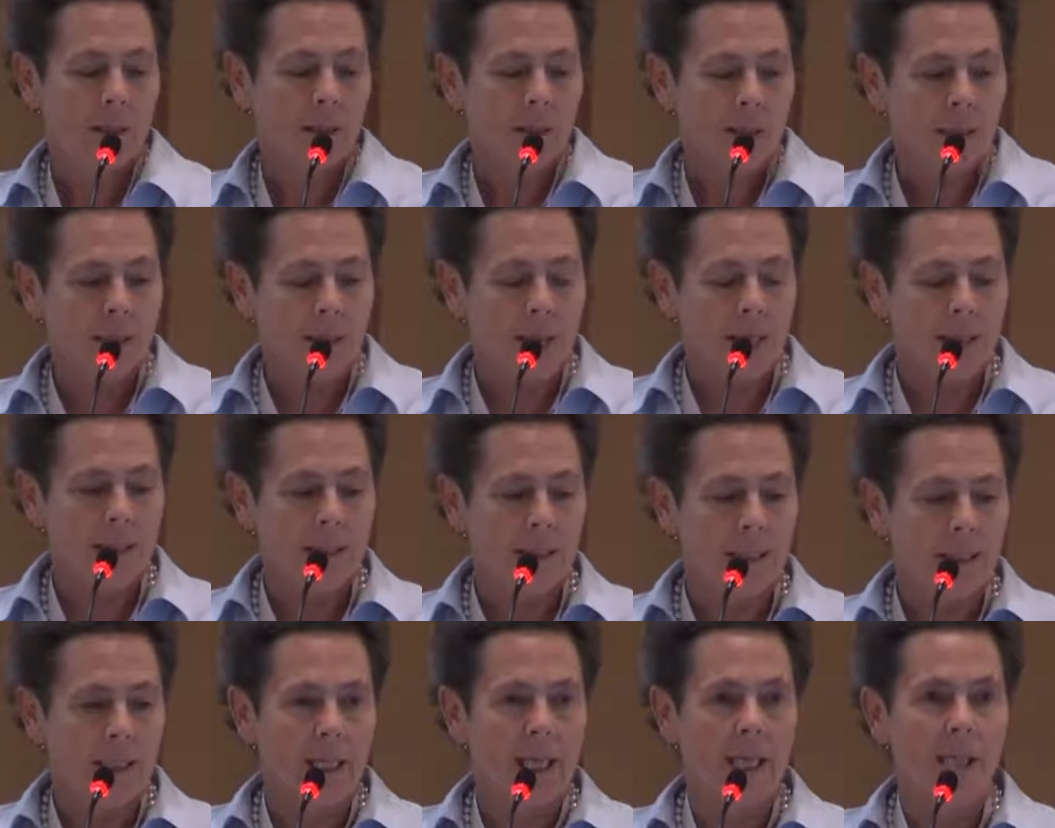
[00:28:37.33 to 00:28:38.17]

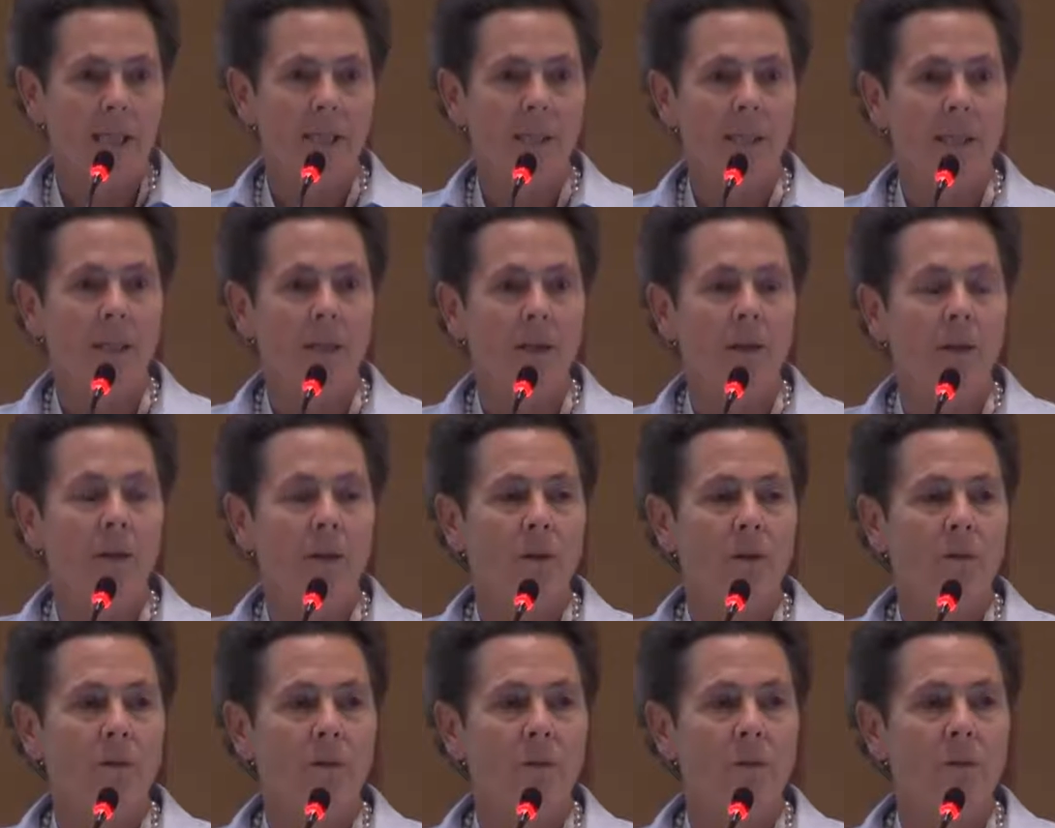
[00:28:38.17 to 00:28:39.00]
setting the casing
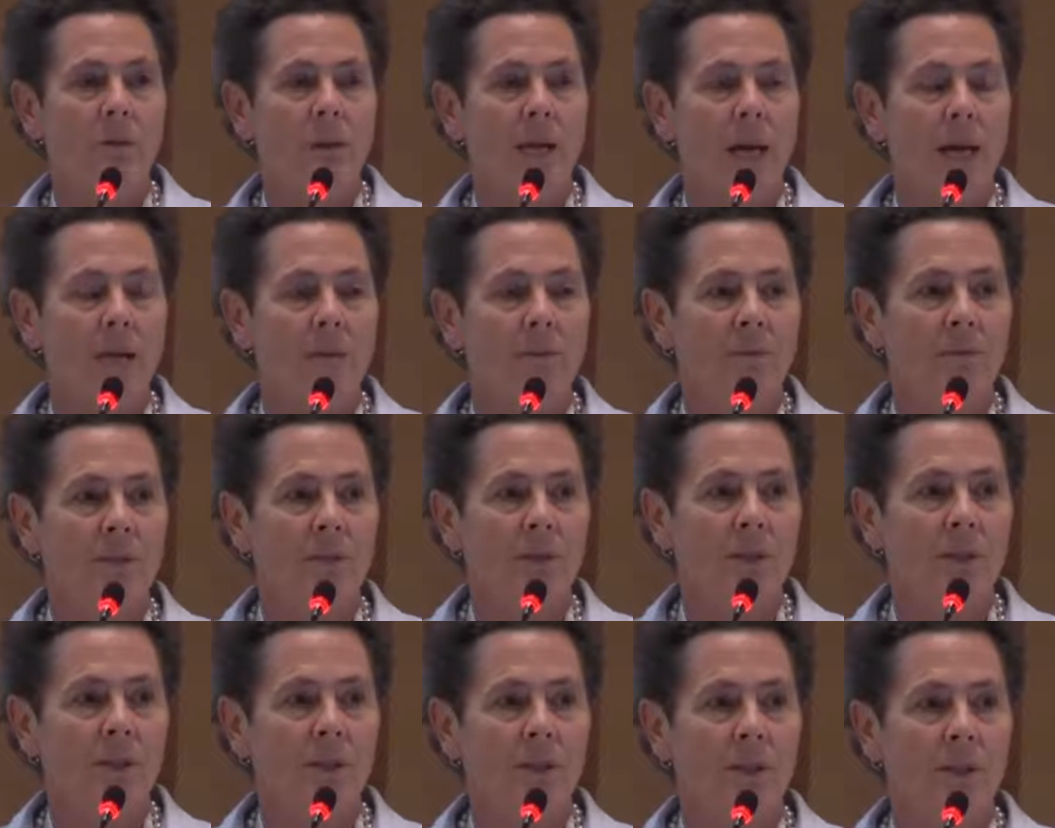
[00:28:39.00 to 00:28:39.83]
through that
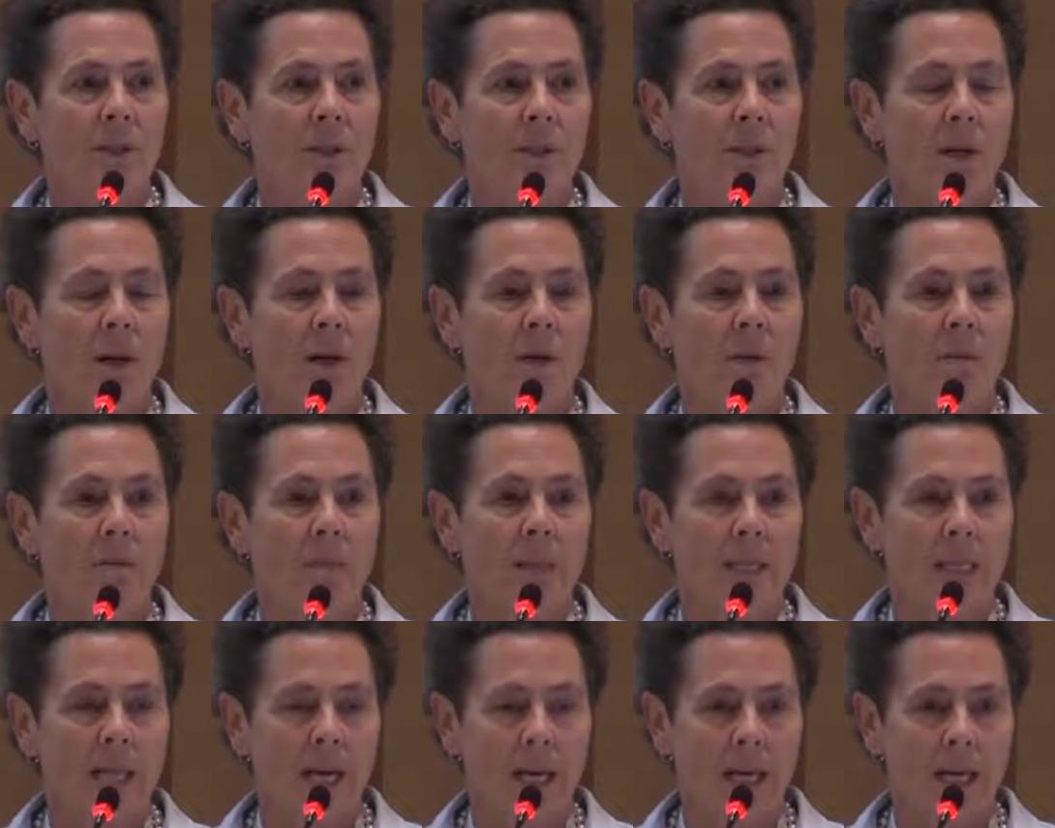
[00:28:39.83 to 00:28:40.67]
first zone,
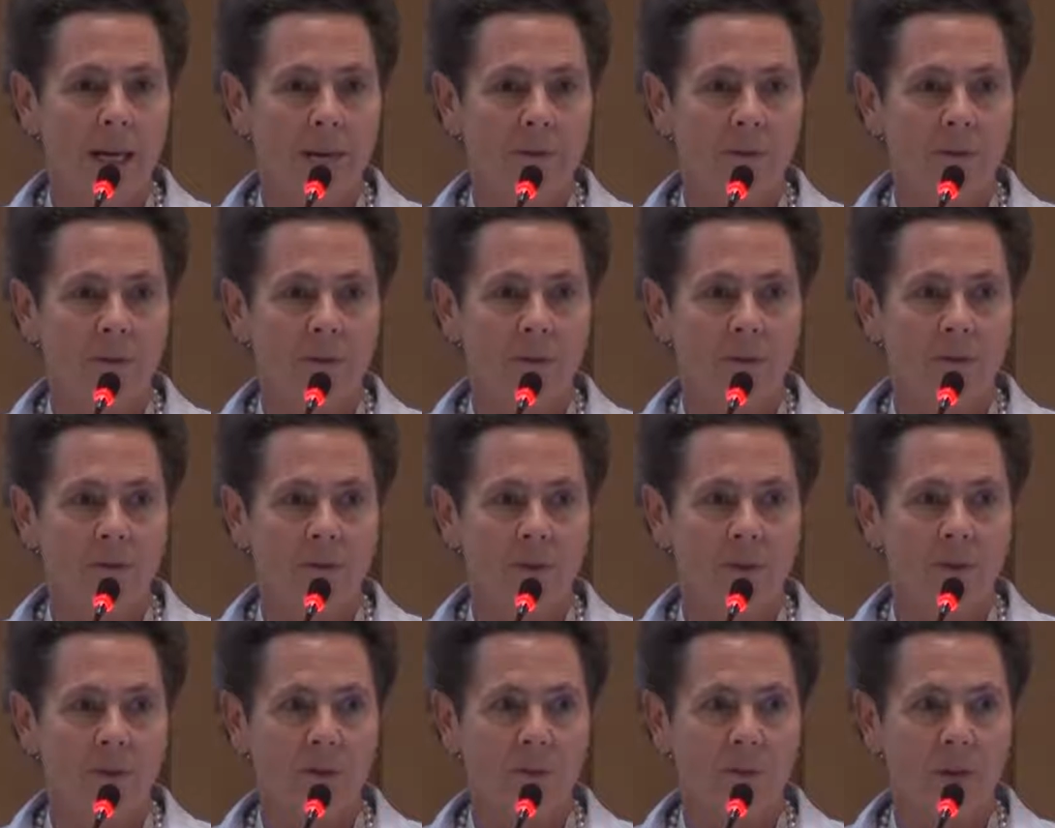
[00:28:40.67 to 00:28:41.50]
but not after the
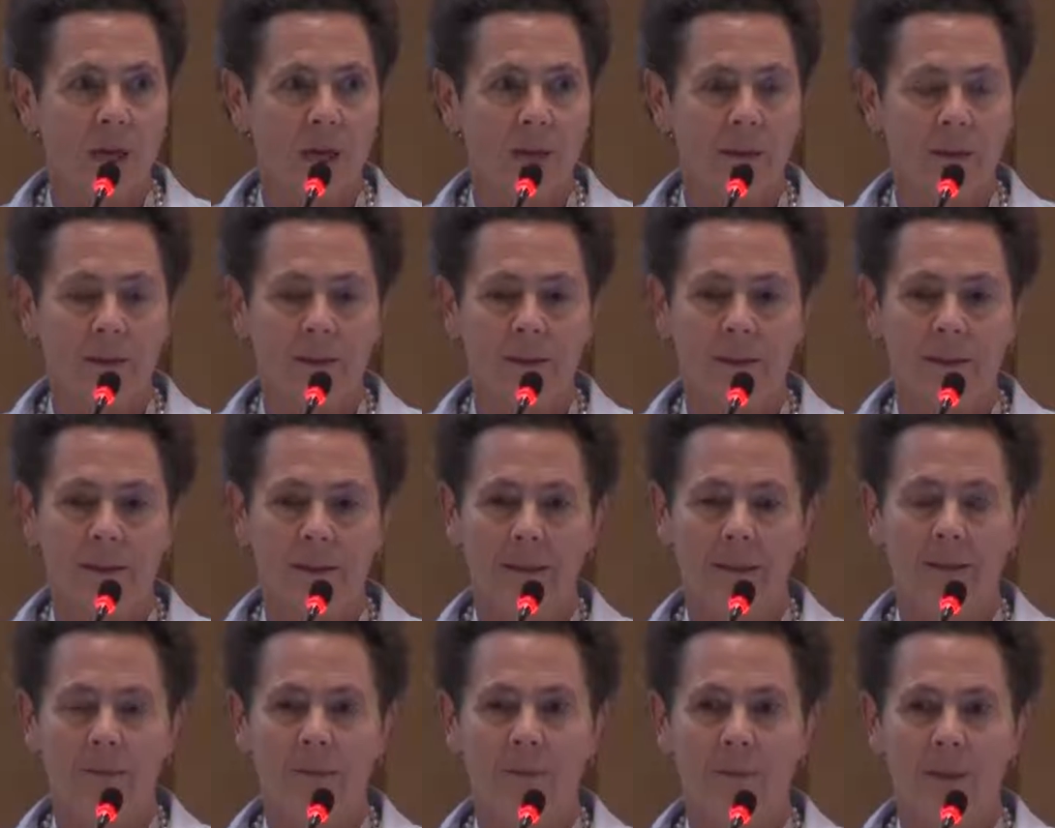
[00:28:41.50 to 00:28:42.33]
first well
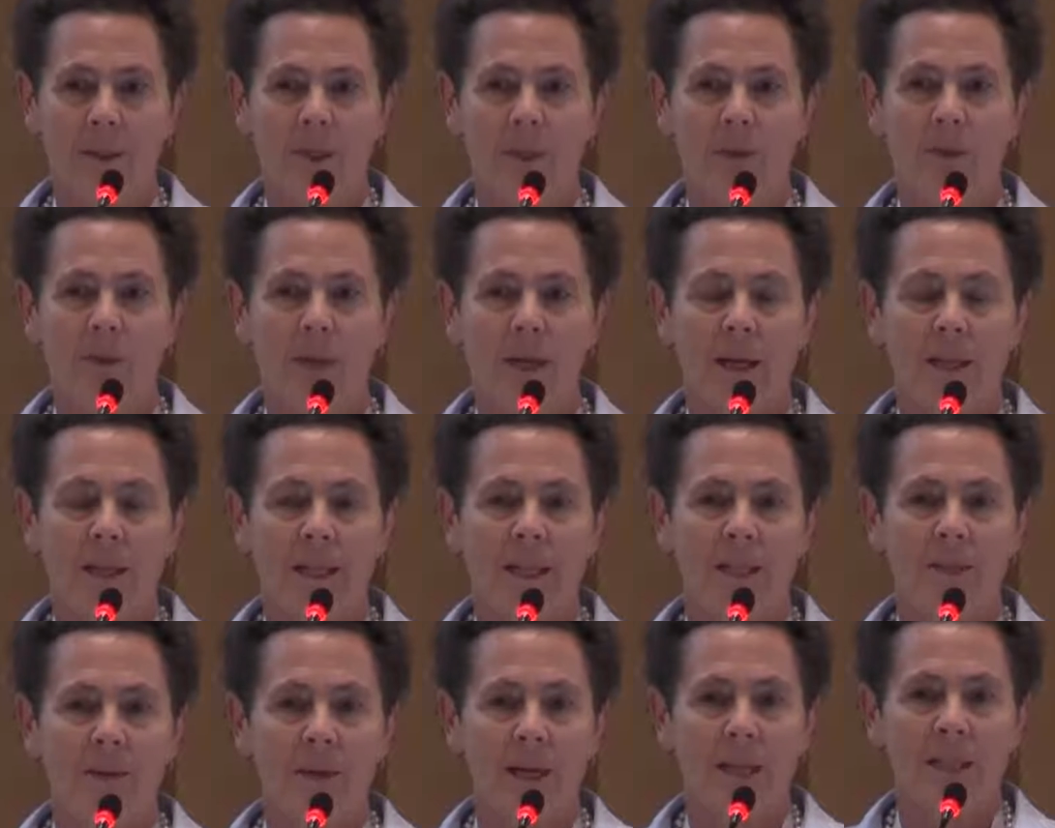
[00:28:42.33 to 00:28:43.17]
was
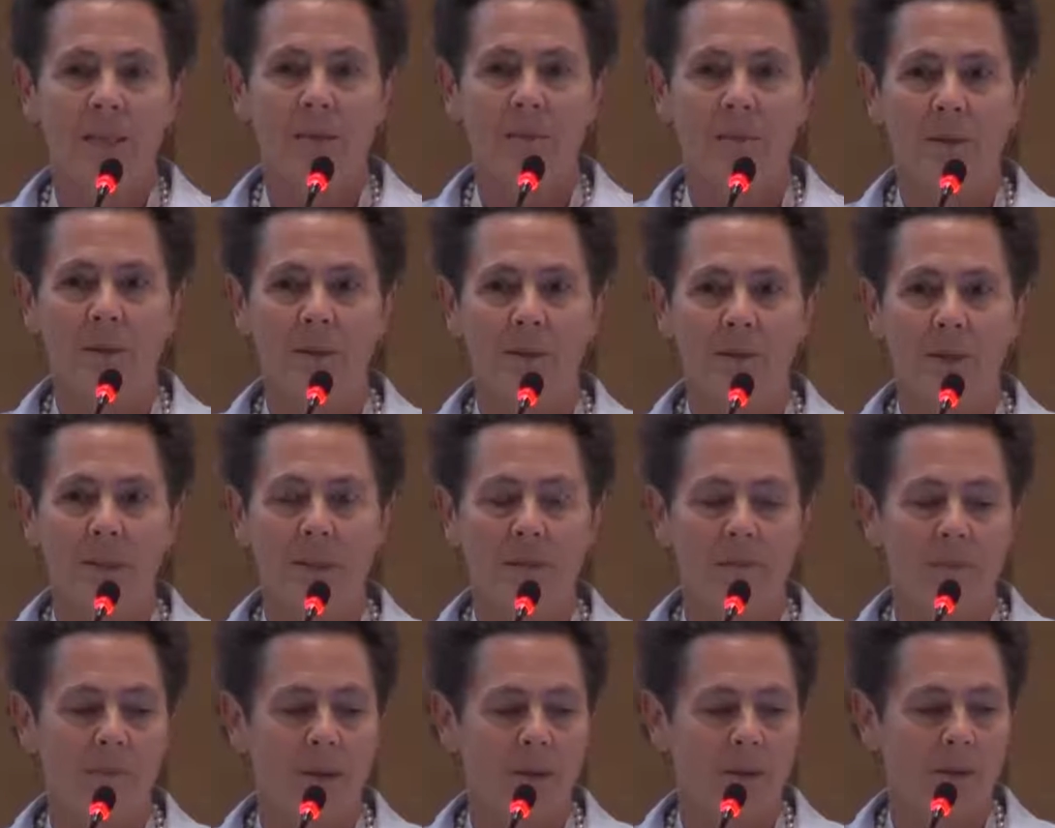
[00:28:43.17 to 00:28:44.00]
they tried to produce
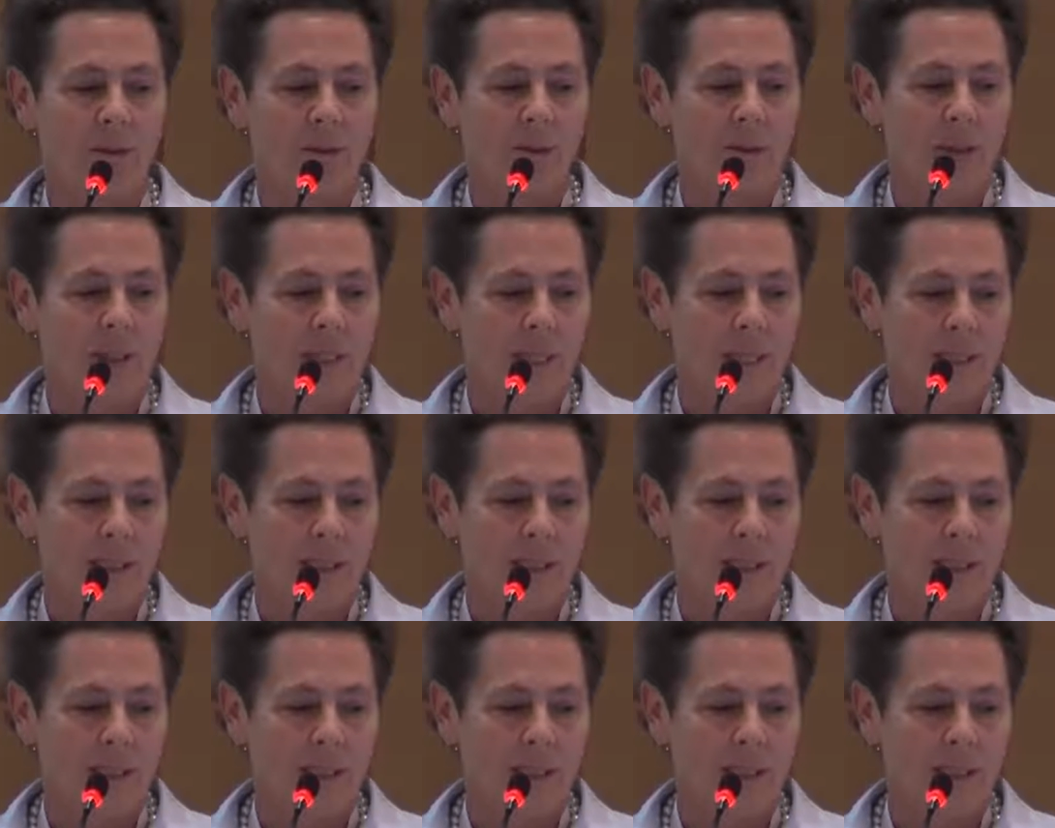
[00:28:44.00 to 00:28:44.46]
in both.